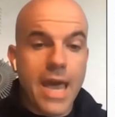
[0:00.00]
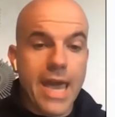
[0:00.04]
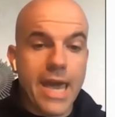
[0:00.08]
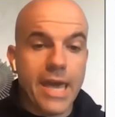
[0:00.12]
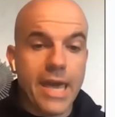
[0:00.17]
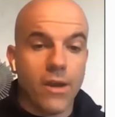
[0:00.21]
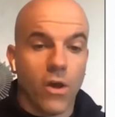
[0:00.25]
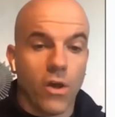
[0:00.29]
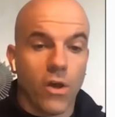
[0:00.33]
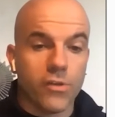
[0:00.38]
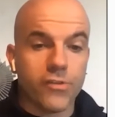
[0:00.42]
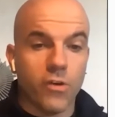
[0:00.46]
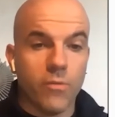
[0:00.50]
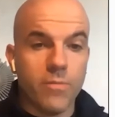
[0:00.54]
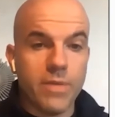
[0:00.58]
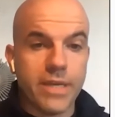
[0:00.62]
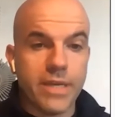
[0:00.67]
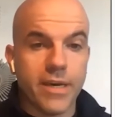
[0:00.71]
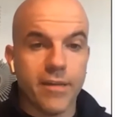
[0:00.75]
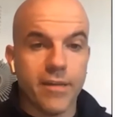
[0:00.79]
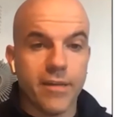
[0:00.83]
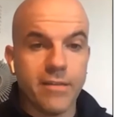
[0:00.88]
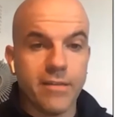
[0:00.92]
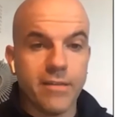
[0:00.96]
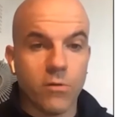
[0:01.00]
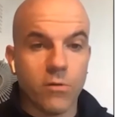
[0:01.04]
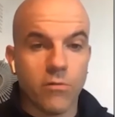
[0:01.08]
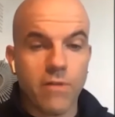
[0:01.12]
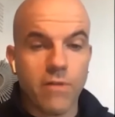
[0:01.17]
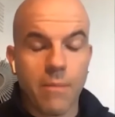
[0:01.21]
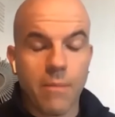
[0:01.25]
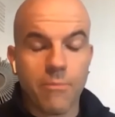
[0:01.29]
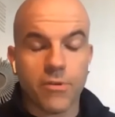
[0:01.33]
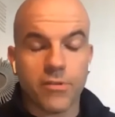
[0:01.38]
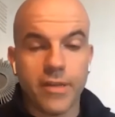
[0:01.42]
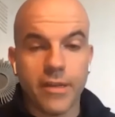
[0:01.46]
and also because they would
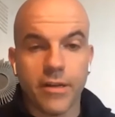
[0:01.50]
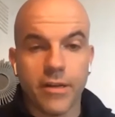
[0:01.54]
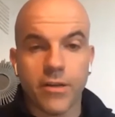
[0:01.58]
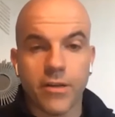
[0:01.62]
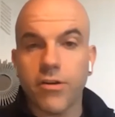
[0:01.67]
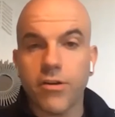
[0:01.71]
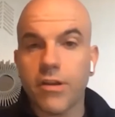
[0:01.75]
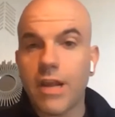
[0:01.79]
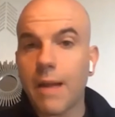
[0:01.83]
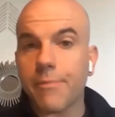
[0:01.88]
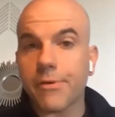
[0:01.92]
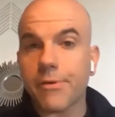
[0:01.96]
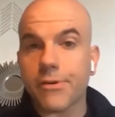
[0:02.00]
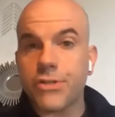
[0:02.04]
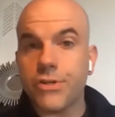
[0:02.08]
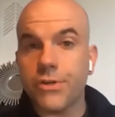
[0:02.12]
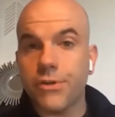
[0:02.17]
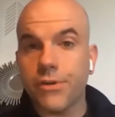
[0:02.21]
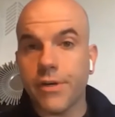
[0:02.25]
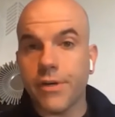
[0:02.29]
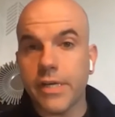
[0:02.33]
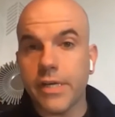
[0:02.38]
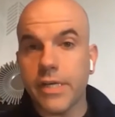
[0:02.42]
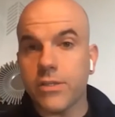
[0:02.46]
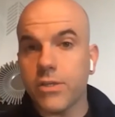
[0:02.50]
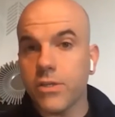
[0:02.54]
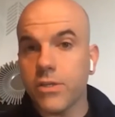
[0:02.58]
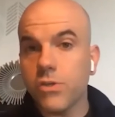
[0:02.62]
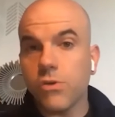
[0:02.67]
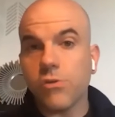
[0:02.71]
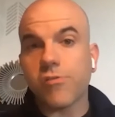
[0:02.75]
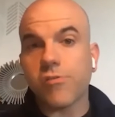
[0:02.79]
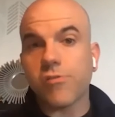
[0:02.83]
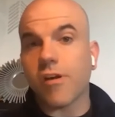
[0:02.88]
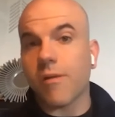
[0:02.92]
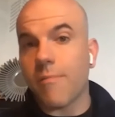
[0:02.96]
represent a good opportunity to
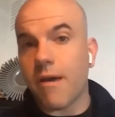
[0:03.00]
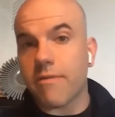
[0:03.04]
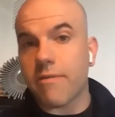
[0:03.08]
use our